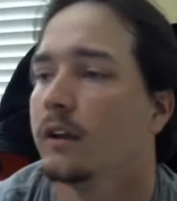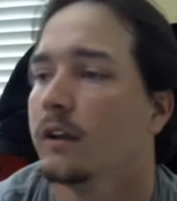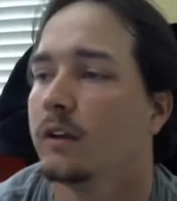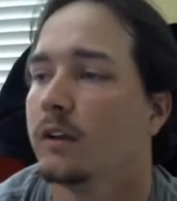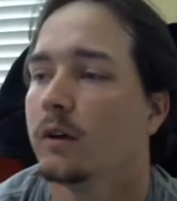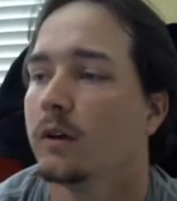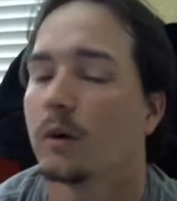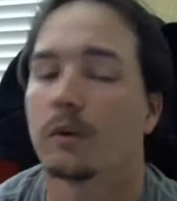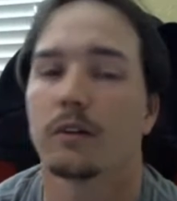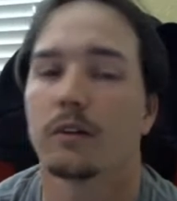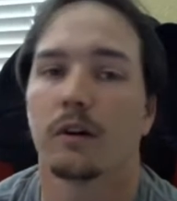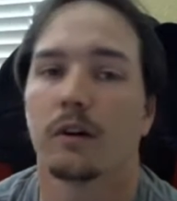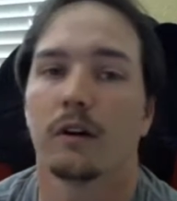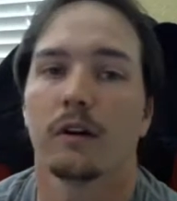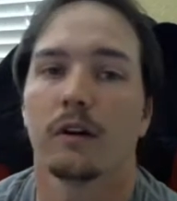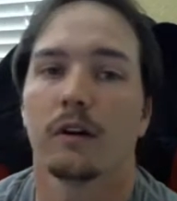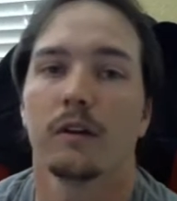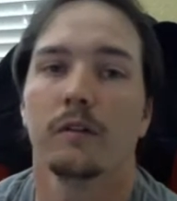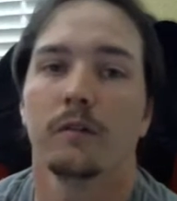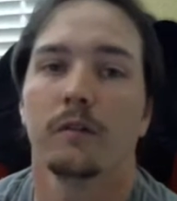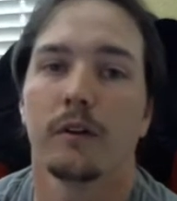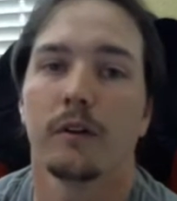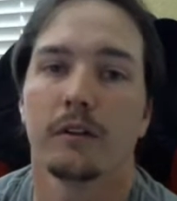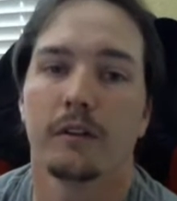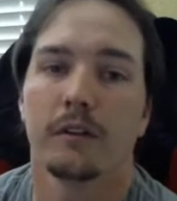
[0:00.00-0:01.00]
Your
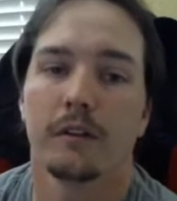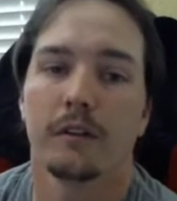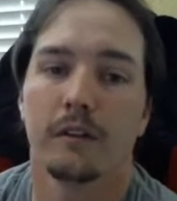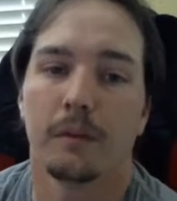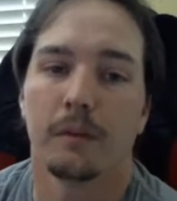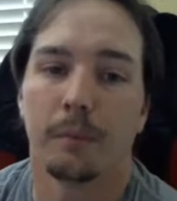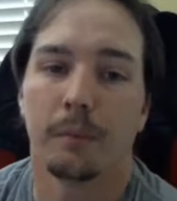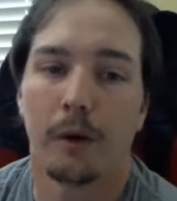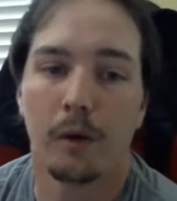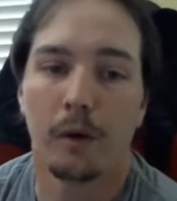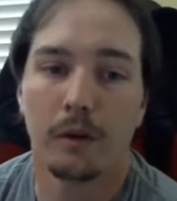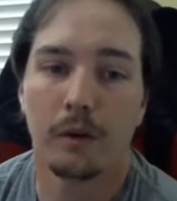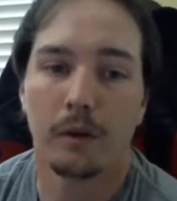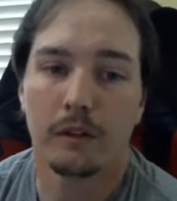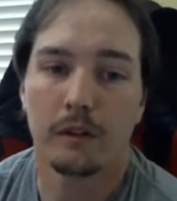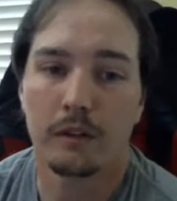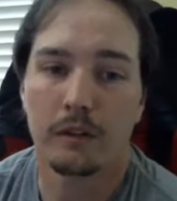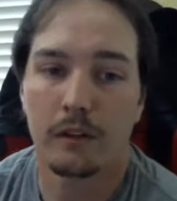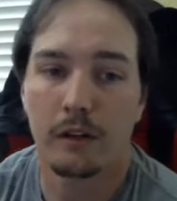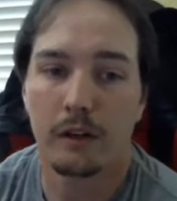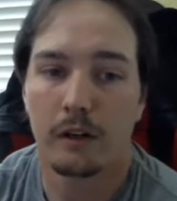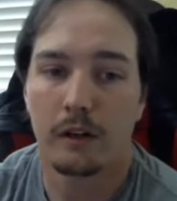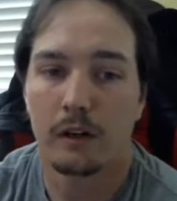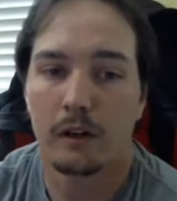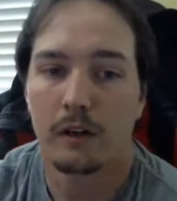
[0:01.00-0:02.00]
turn versus opponent's
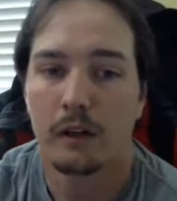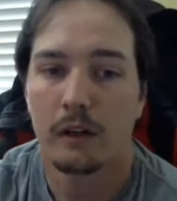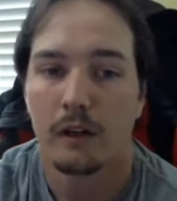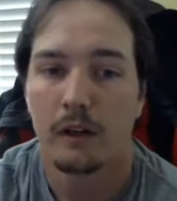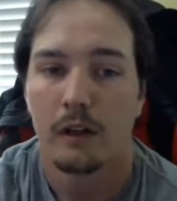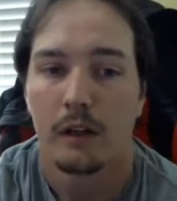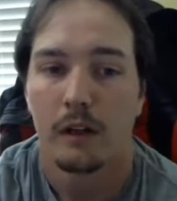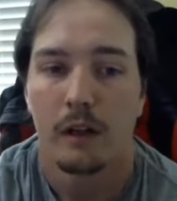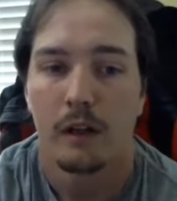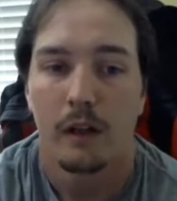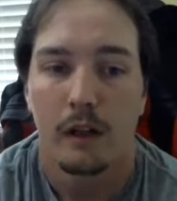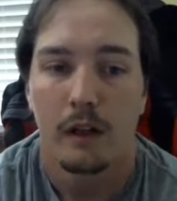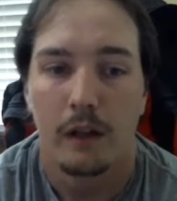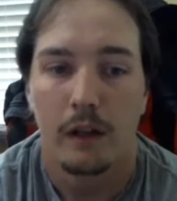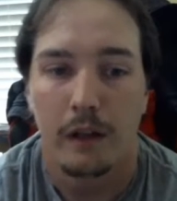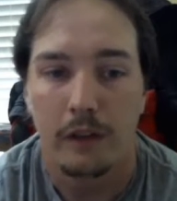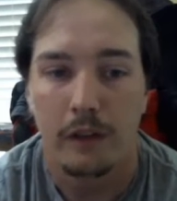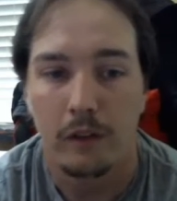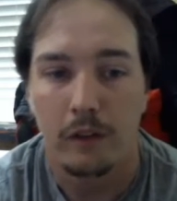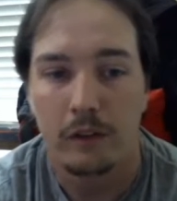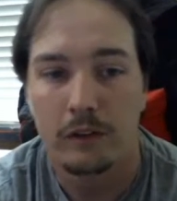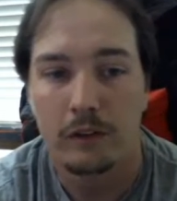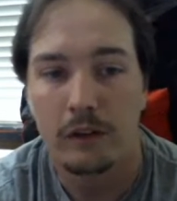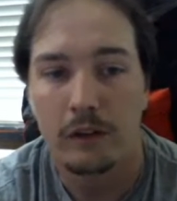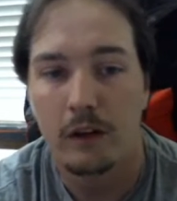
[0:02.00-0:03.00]
turn. Like
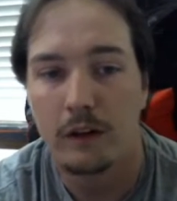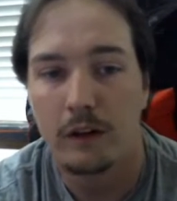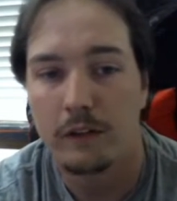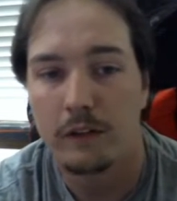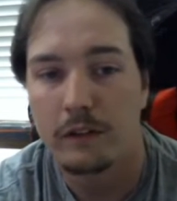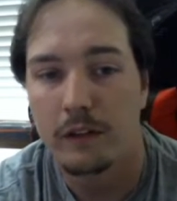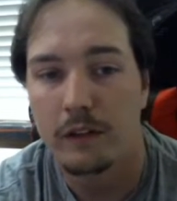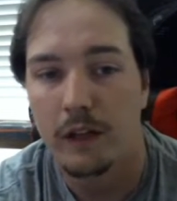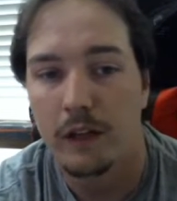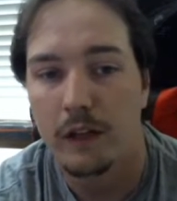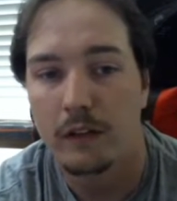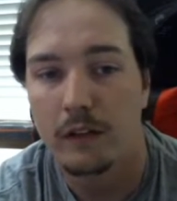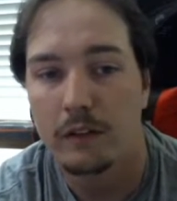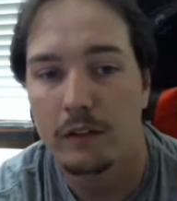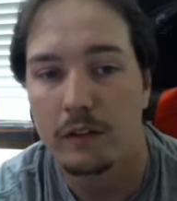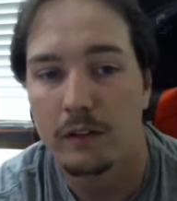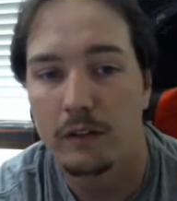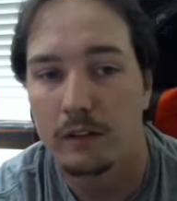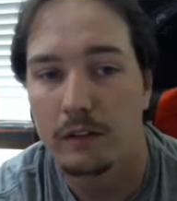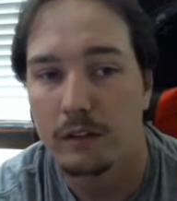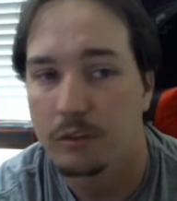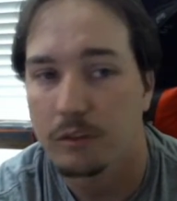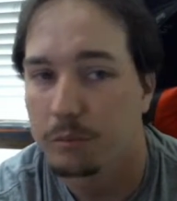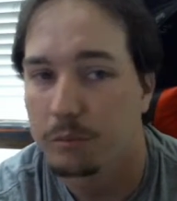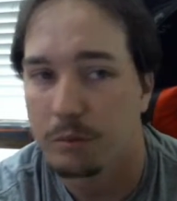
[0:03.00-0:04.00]
this card says,
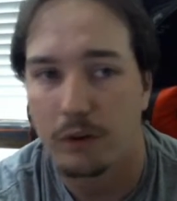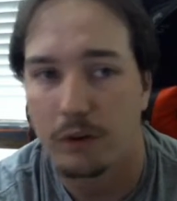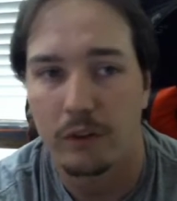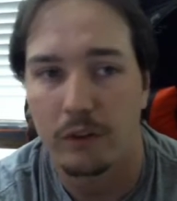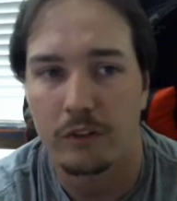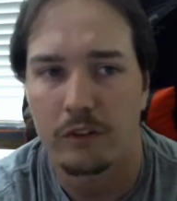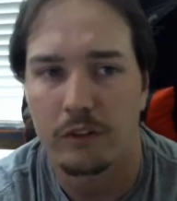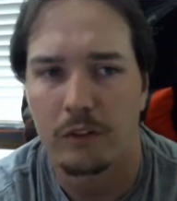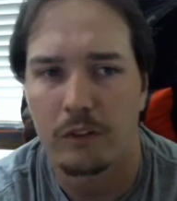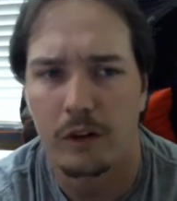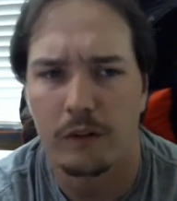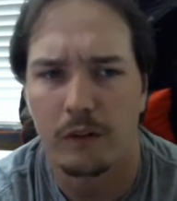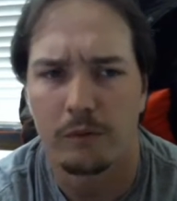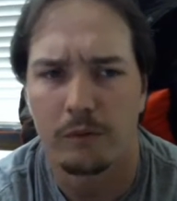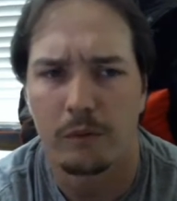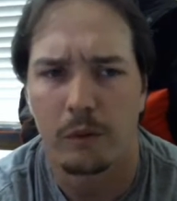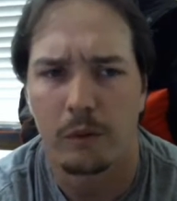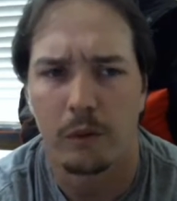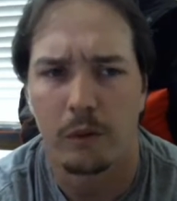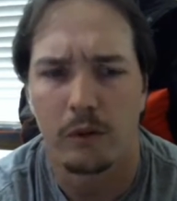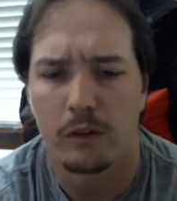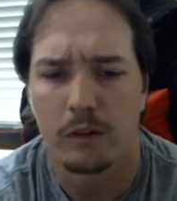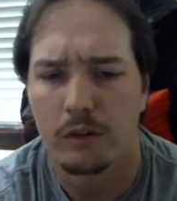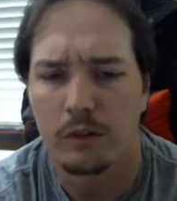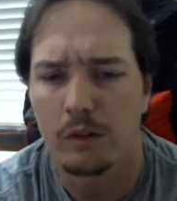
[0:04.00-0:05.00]
it's pretty
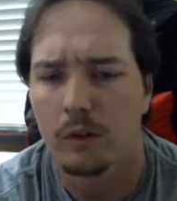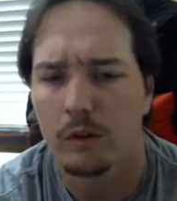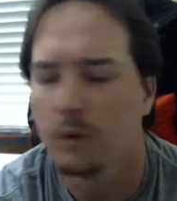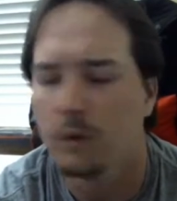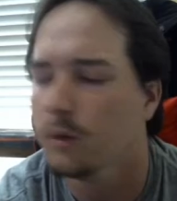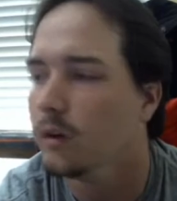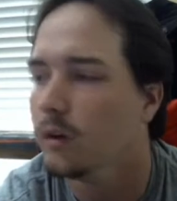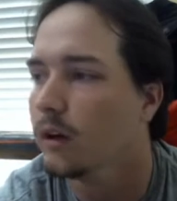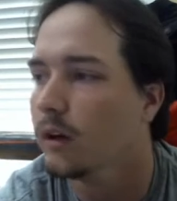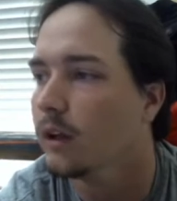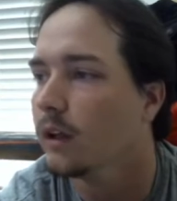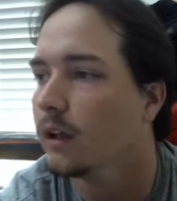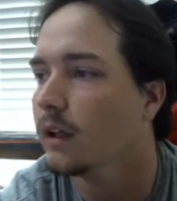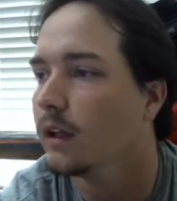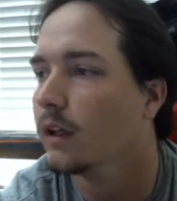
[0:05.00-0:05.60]
straightforward too.